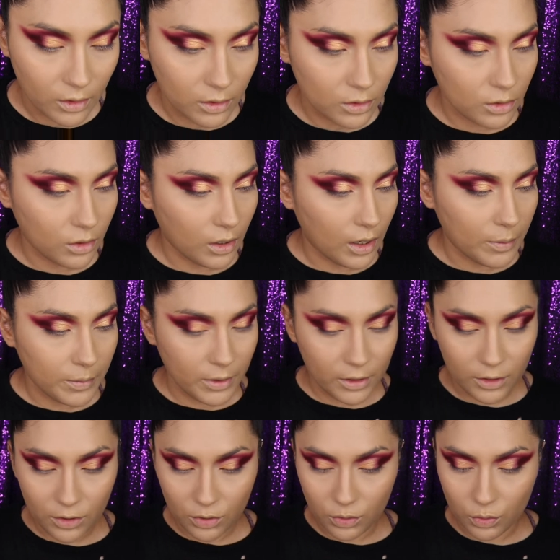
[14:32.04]
So I'm
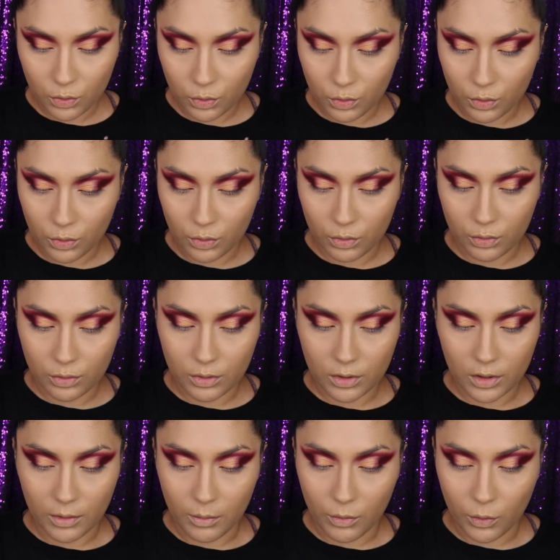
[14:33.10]
gonna use
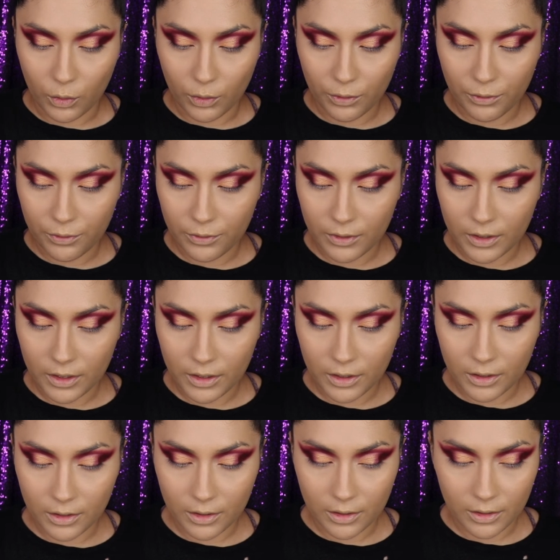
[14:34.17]
the Morphe
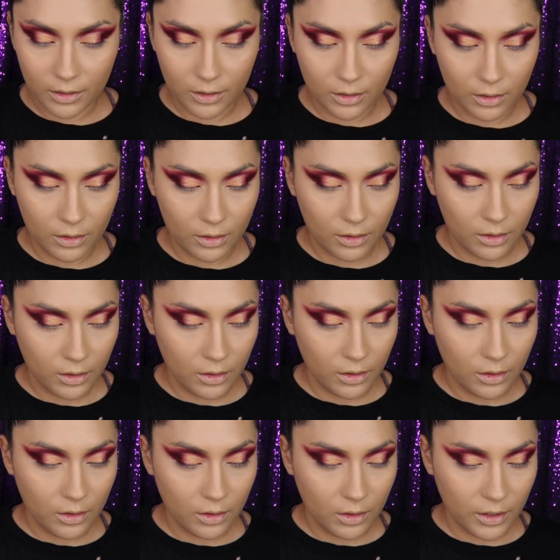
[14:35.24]

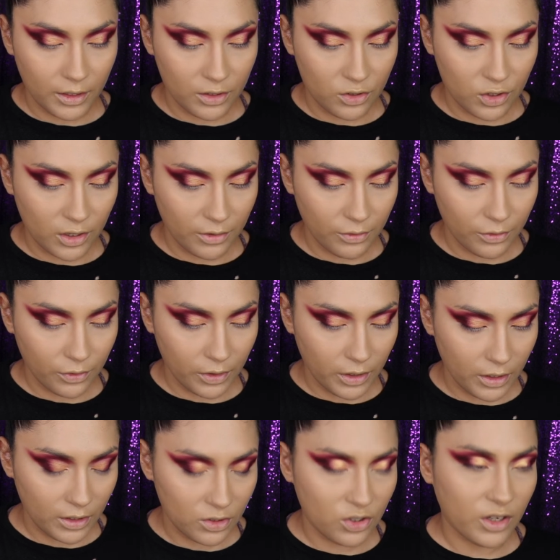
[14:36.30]
and
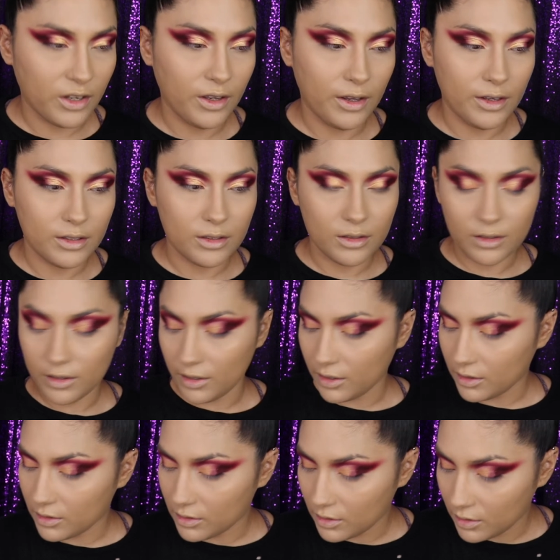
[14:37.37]
Jeffree
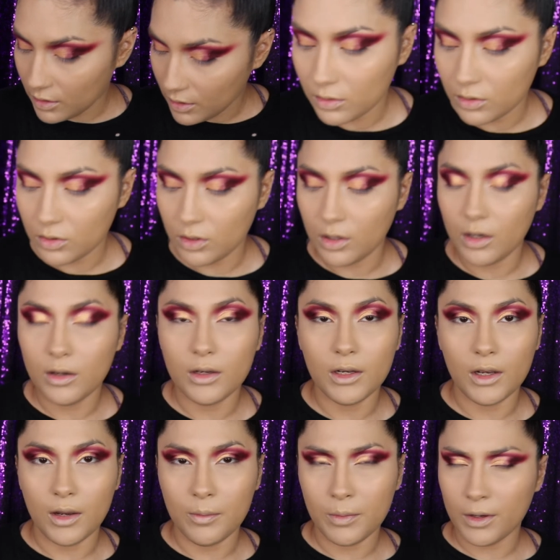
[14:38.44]
JS6. So
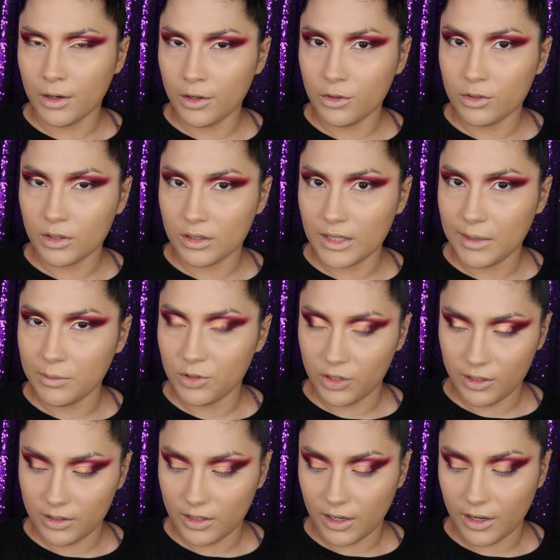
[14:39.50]
I'm gonna use the same
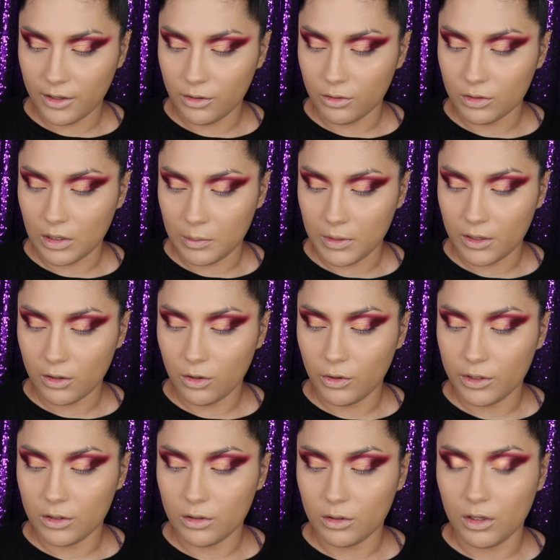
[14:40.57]
shades that I use. I'm gonna go
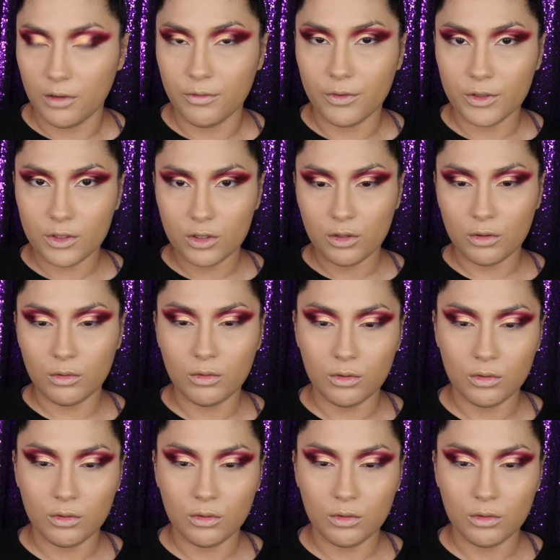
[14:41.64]
into Comfort Zone,